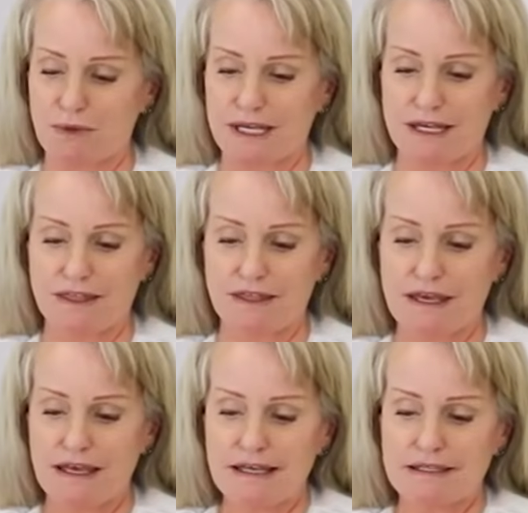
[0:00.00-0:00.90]
with
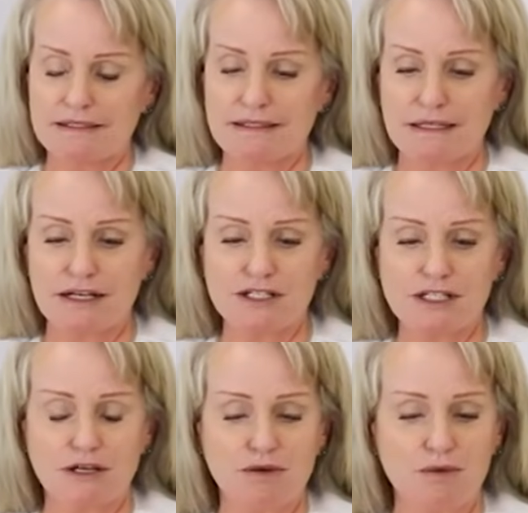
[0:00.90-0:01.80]

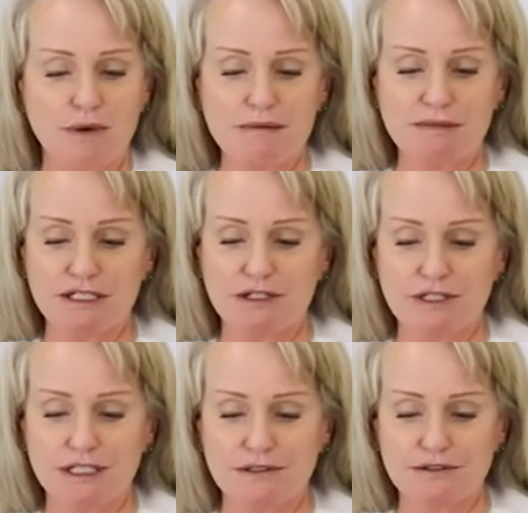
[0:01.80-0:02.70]
such great
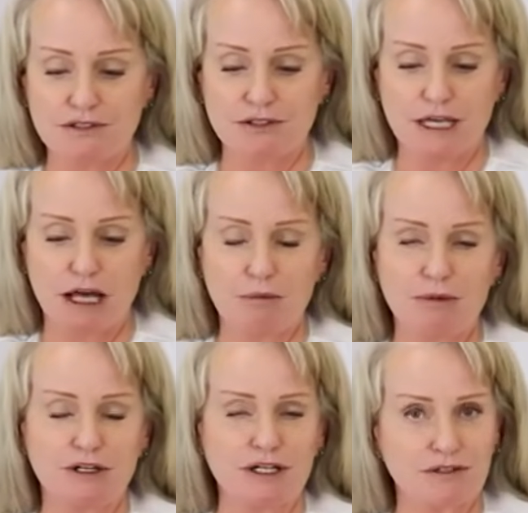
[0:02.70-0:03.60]
materials to
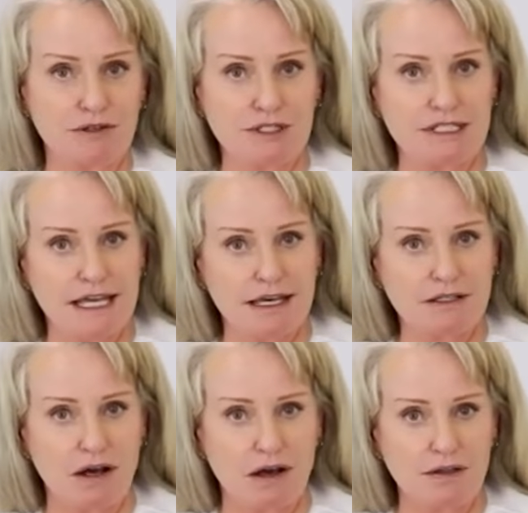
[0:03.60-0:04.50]
help you to
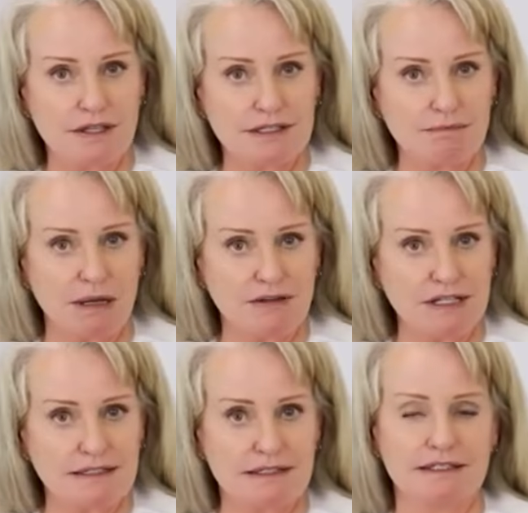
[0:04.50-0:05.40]
understand this
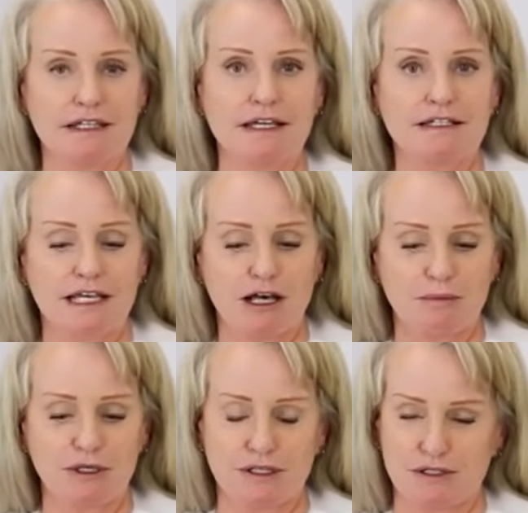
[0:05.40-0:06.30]
Bionexis Lite, to
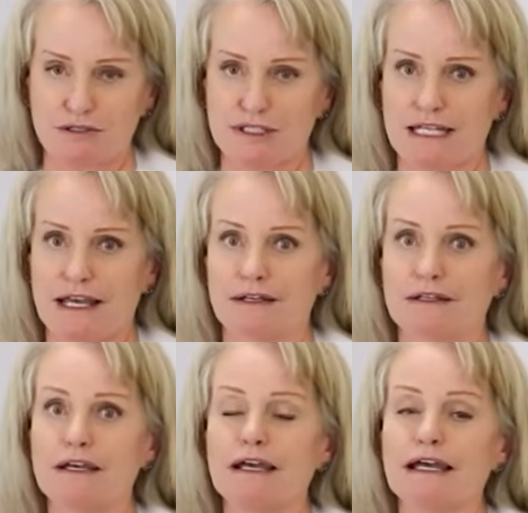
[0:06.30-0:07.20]
help you
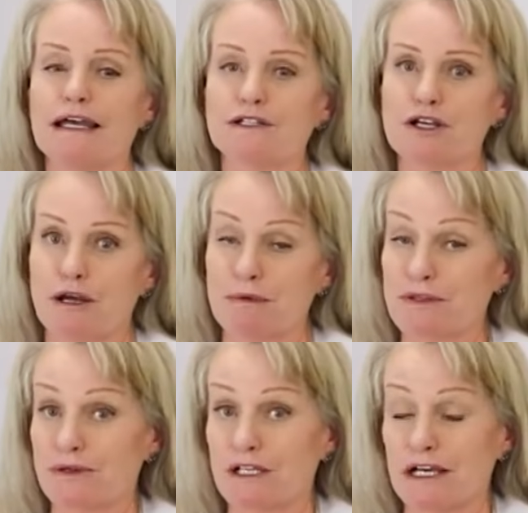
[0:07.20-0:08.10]
understand and talk
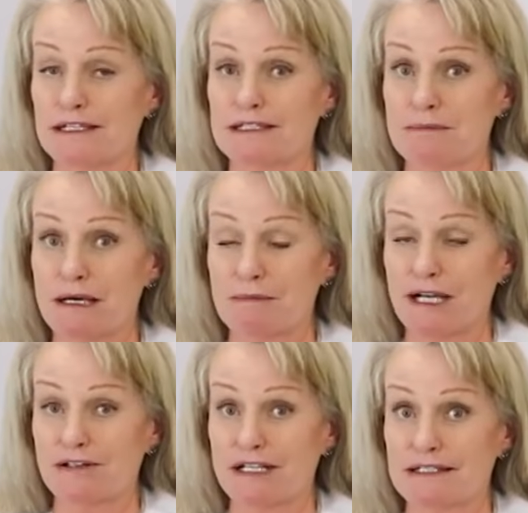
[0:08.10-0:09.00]
with your clients about
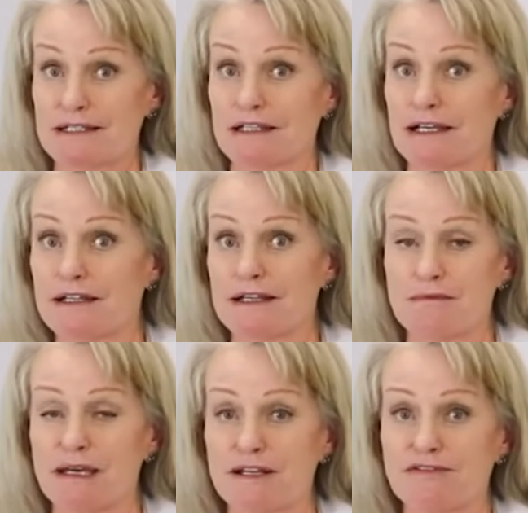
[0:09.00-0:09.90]
Bionexis Lite and
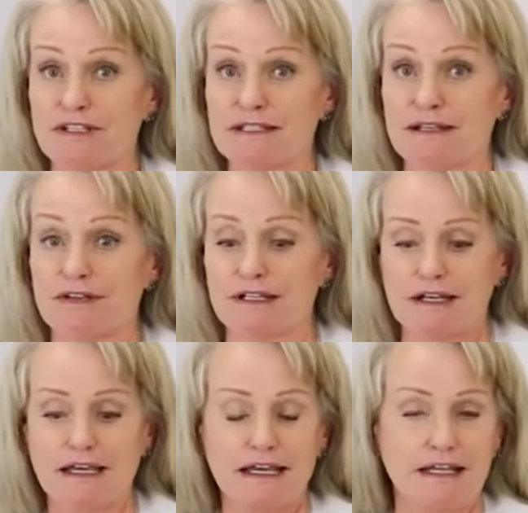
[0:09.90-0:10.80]
the benefits of it
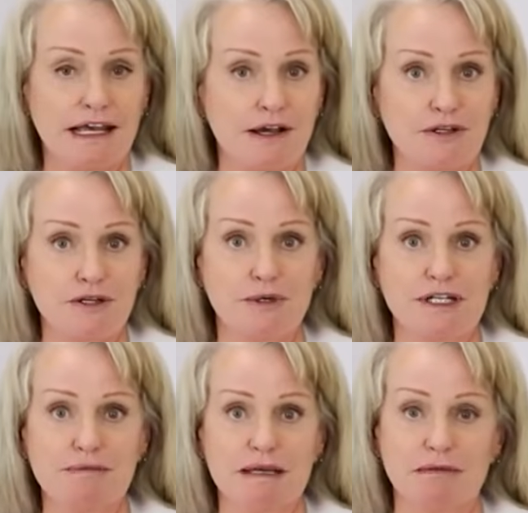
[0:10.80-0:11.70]
and how you're
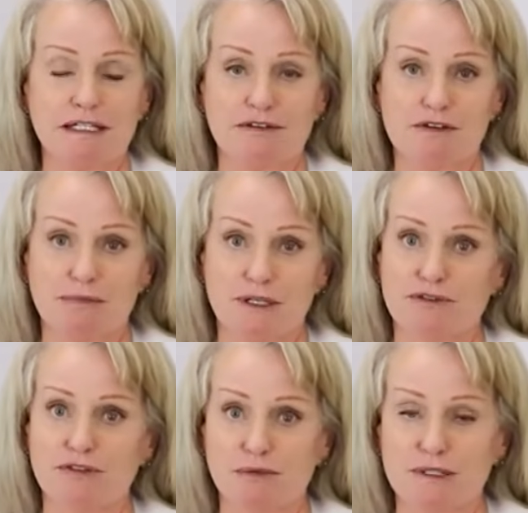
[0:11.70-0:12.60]
going to be able to give a
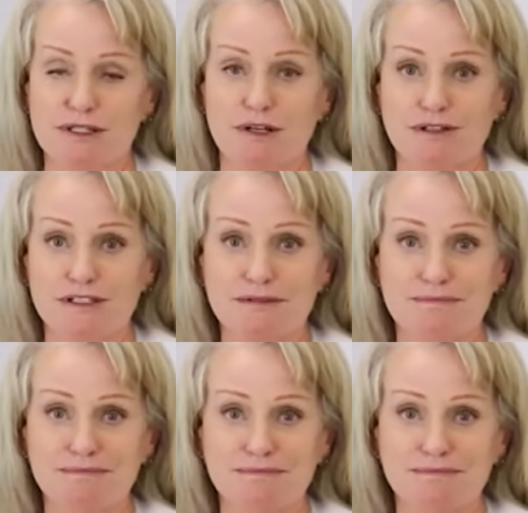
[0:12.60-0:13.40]
beautiful result.